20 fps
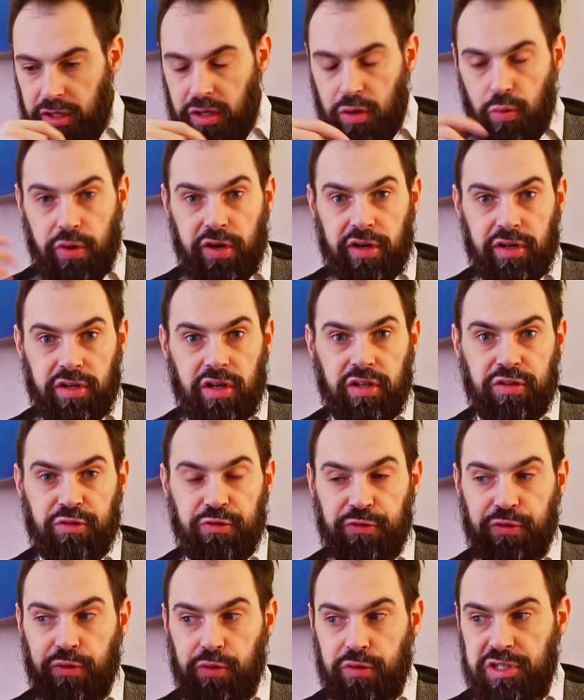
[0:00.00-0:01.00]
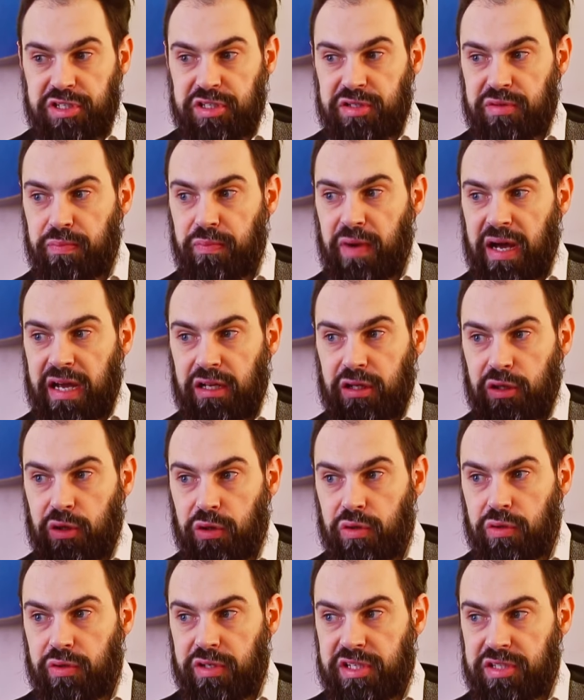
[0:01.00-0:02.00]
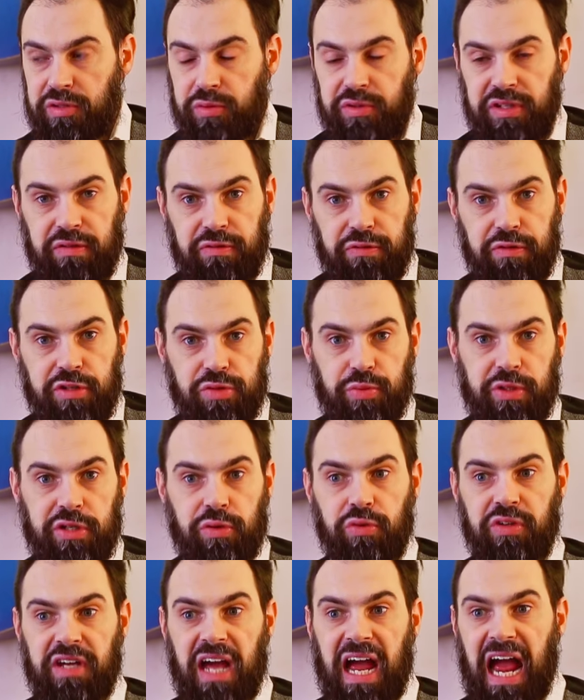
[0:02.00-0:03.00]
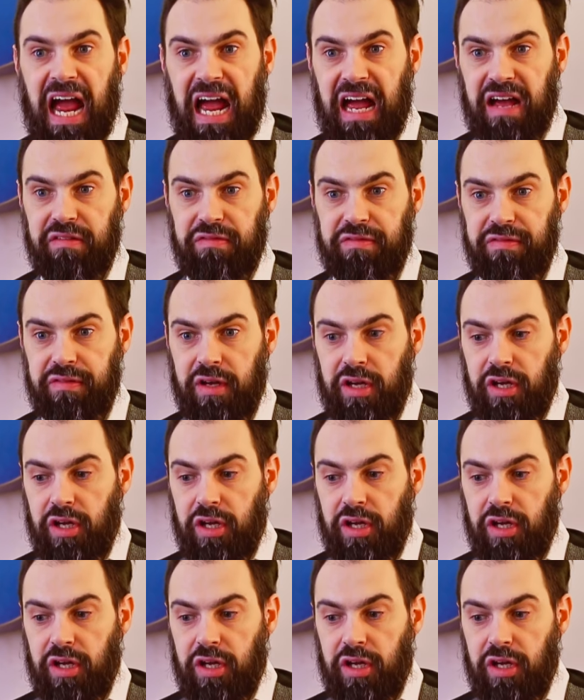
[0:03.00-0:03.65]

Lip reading: We're not forced by law, it's not enforced. We don't have